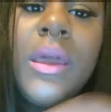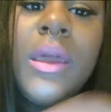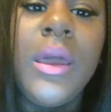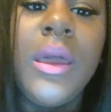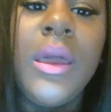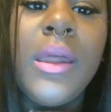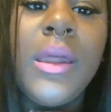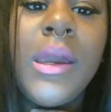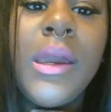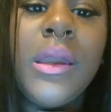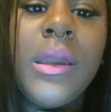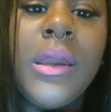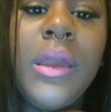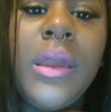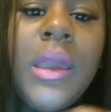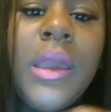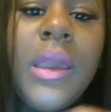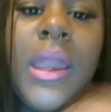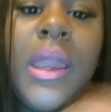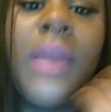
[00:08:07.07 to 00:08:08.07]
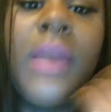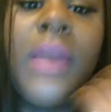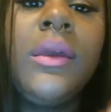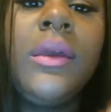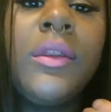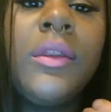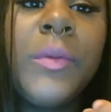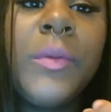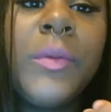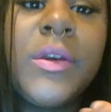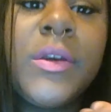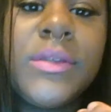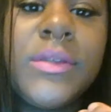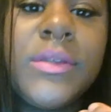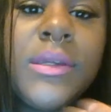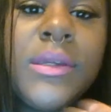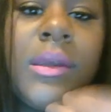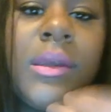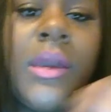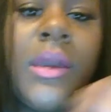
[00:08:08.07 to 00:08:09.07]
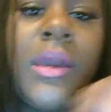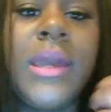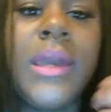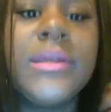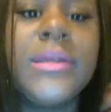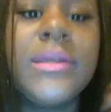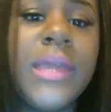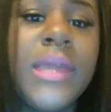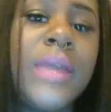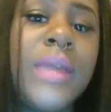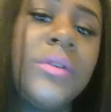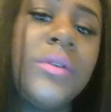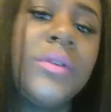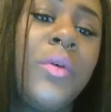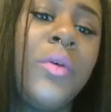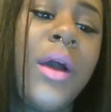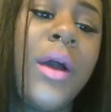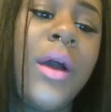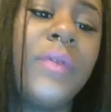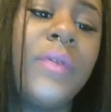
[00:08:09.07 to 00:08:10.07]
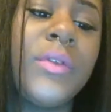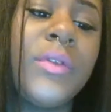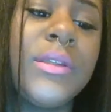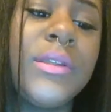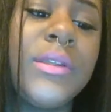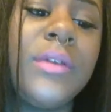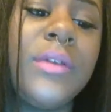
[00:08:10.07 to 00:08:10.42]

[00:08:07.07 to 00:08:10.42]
like any other piercing, it takes a while for it to heal.